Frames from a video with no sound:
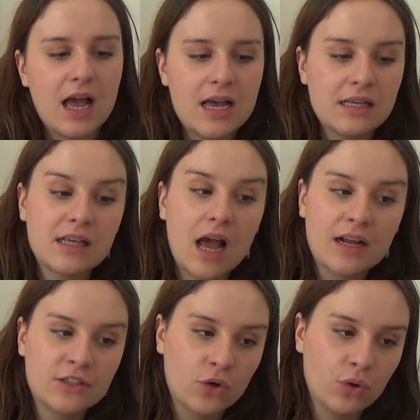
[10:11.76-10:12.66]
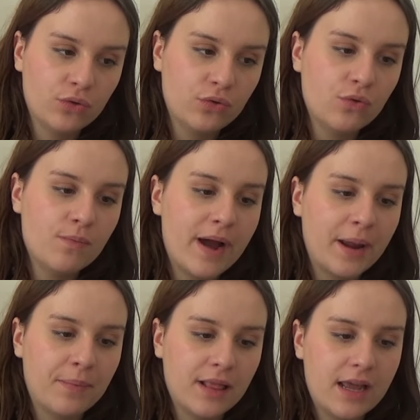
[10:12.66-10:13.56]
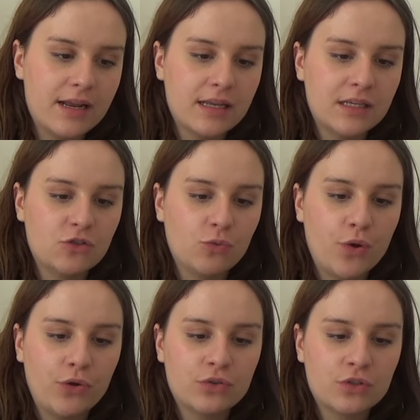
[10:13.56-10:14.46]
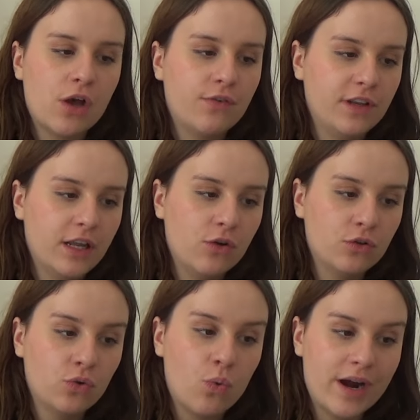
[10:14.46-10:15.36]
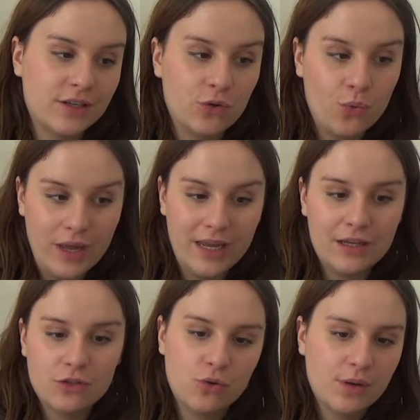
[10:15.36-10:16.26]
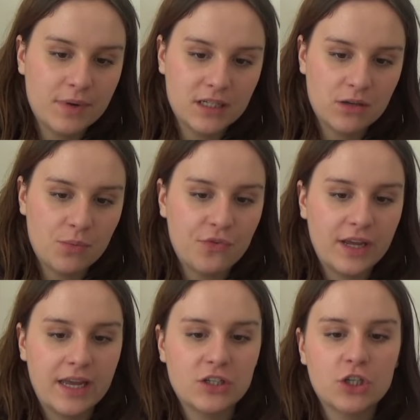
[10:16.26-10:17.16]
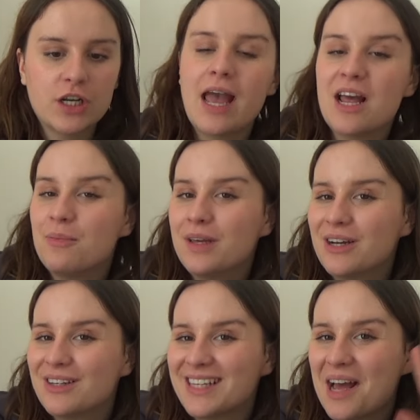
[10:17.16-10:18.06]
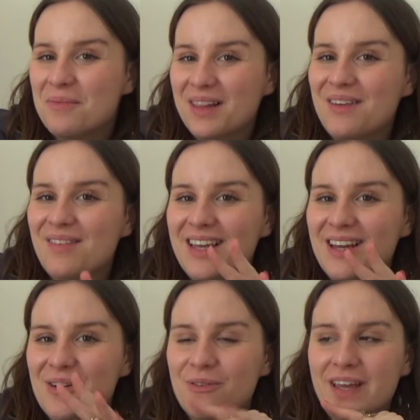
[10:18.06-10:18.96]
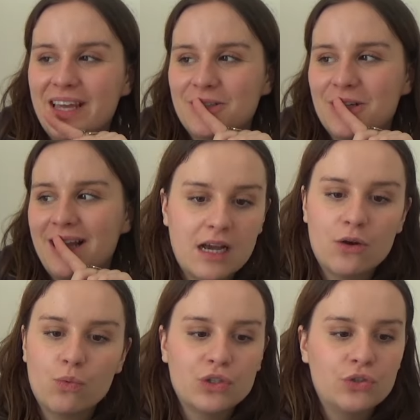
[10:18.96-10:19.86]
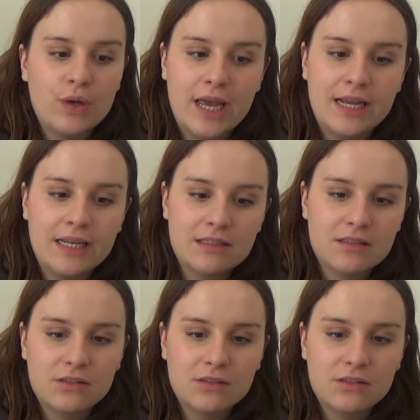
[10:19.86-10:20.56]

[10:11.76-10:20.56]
as I told you, my plan is to post a video twice a week during my summer vacation. And because I'm living on vacation, I don't want to edit